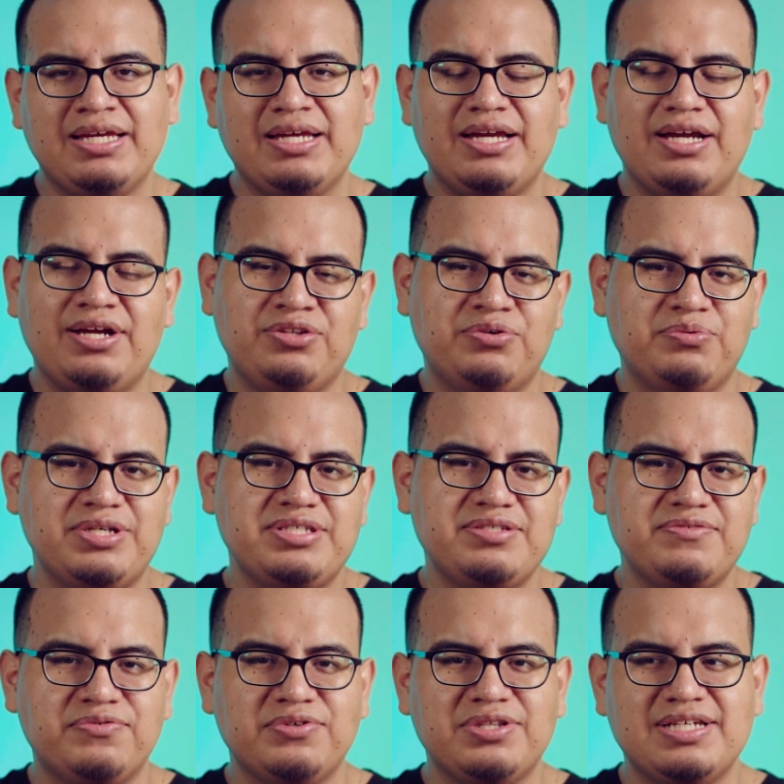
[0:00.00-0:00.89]
And the
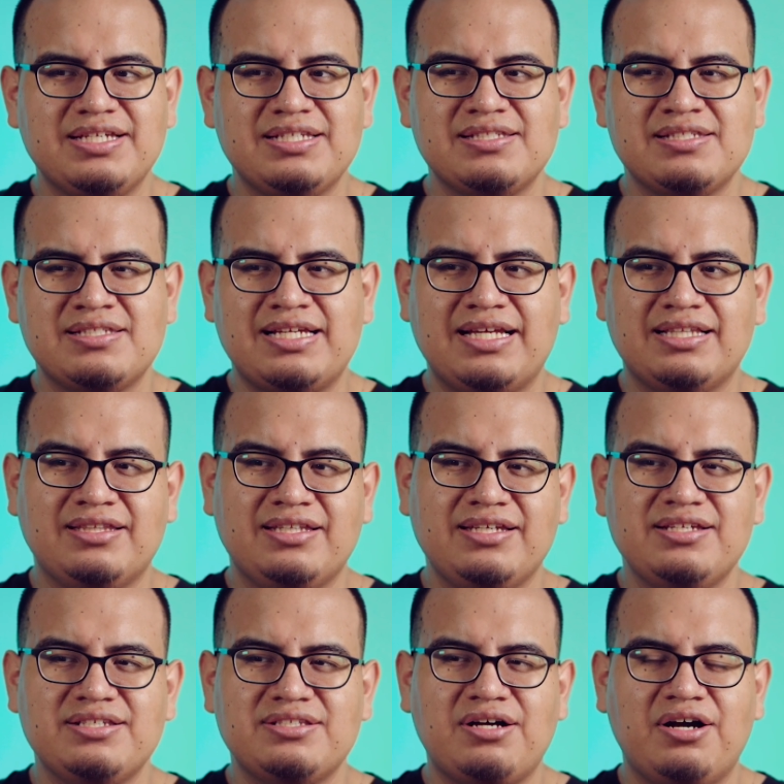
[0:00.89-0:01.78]
reason for this is that
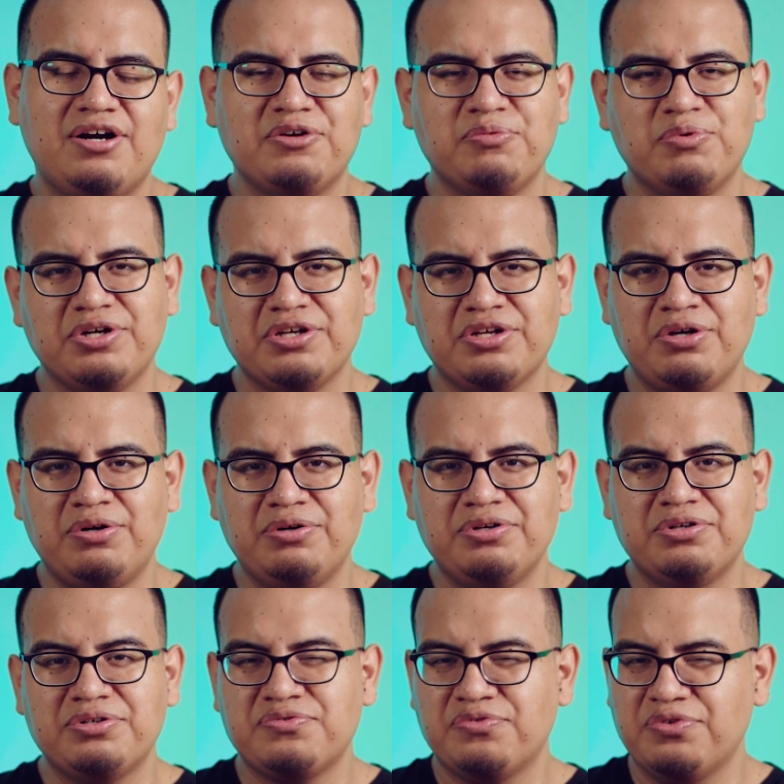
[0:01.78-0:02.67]
these hardware
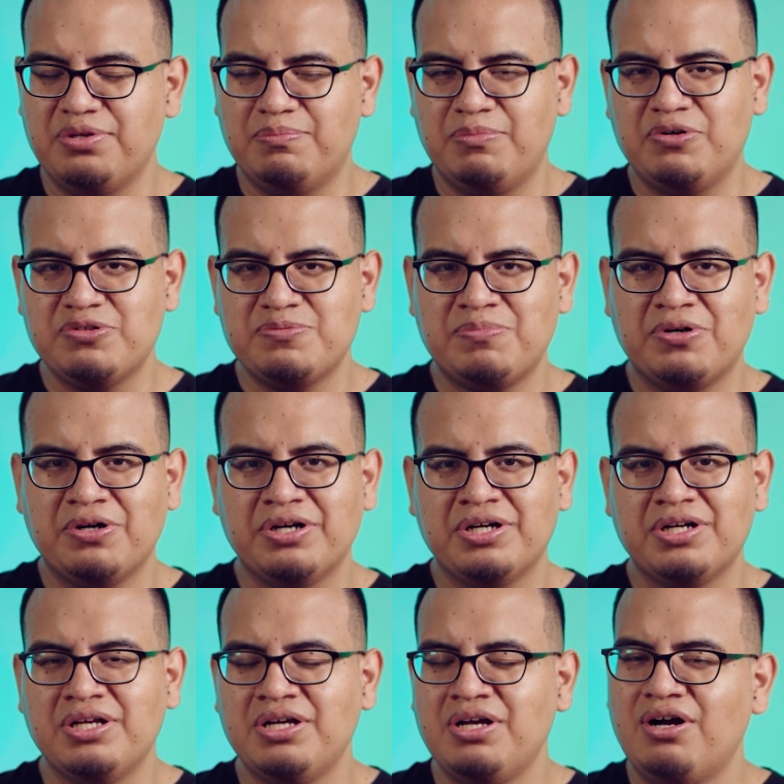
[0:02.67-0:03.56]
encoders, for the most
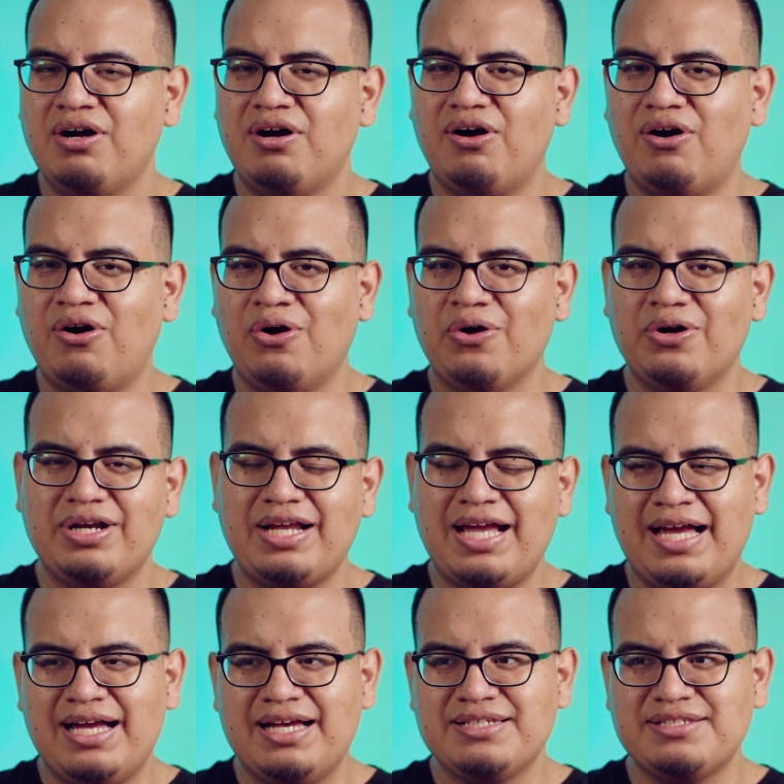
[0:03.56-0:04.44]
part, aren't
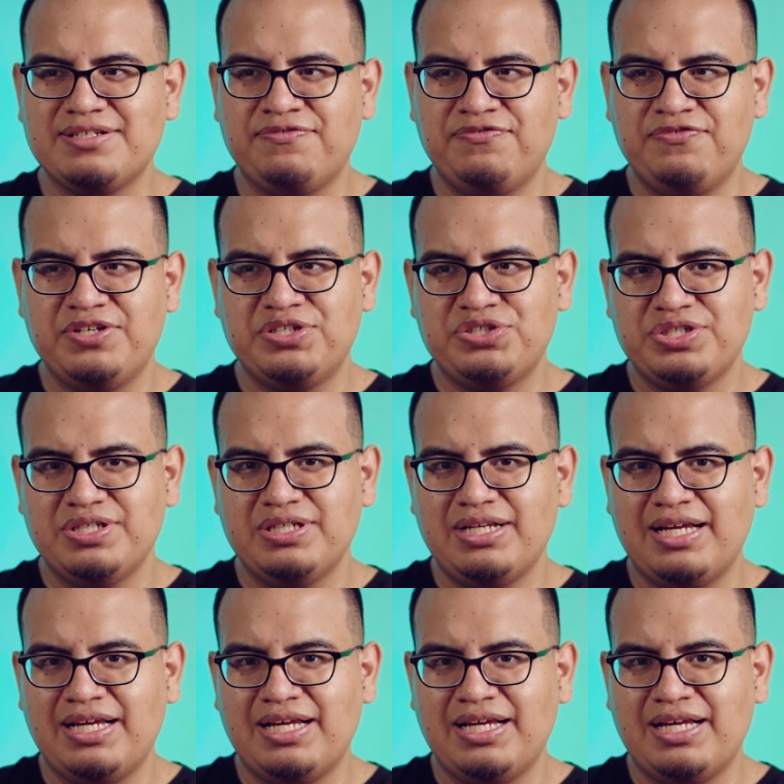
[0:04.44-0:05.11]
as efficient